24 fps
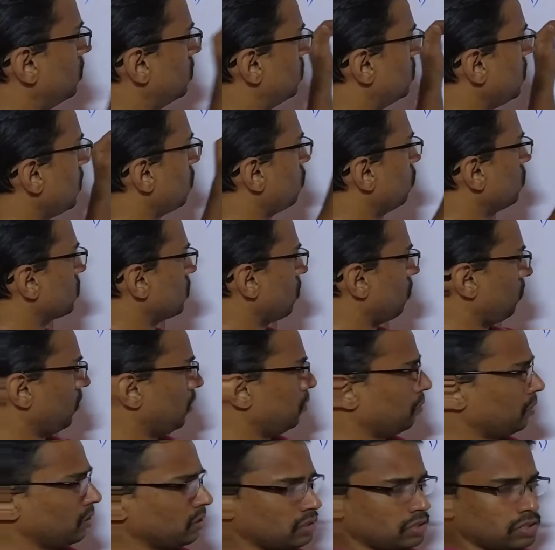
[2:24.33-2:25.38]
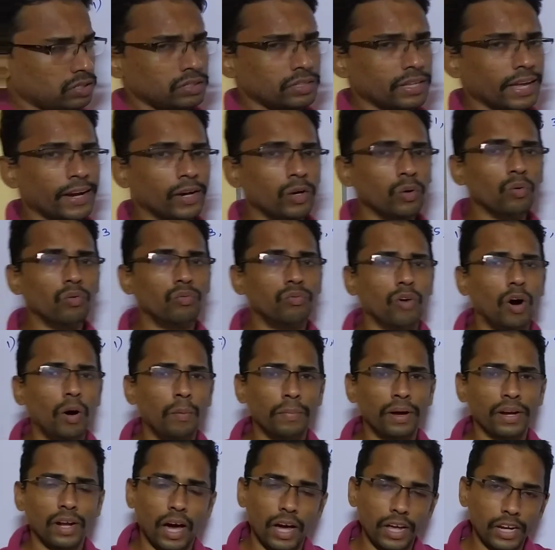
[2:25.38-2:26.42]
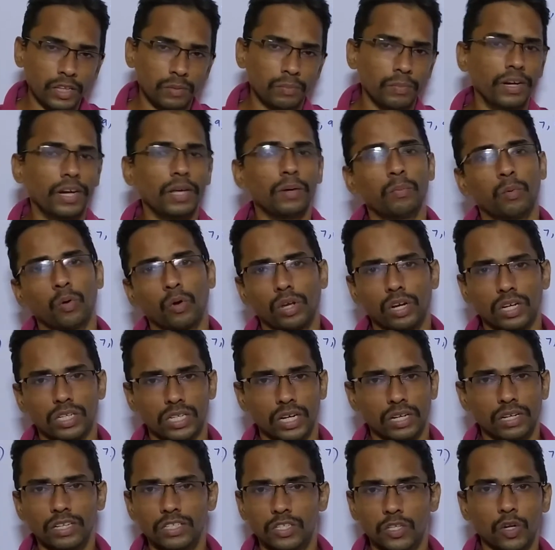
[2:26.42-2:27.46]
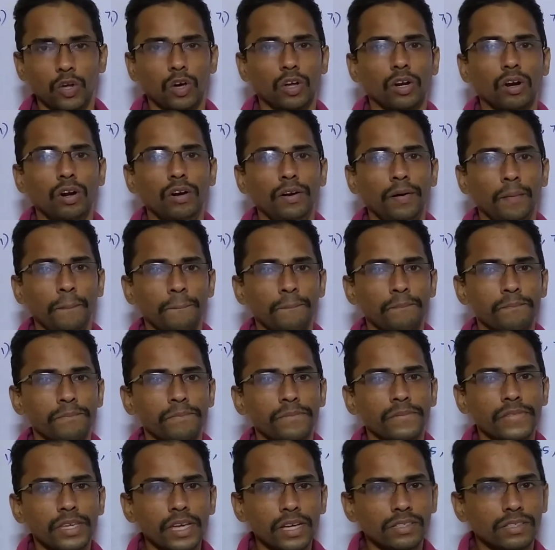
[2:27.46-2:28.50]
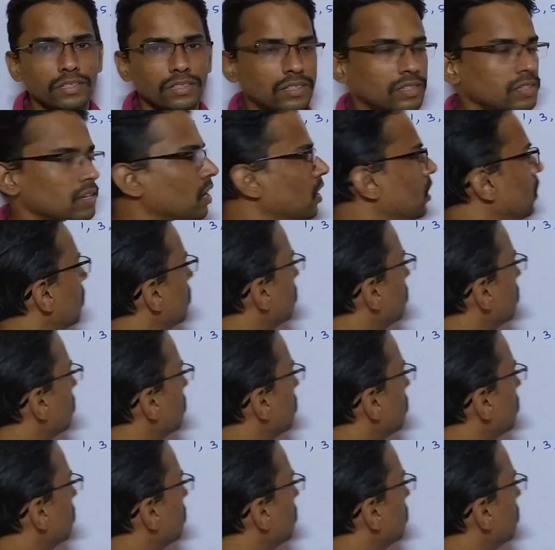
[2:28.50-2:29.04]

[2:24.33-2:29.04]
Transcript: this sequence of numbers, they do form an arithmetic progression. Is it or not? Yes.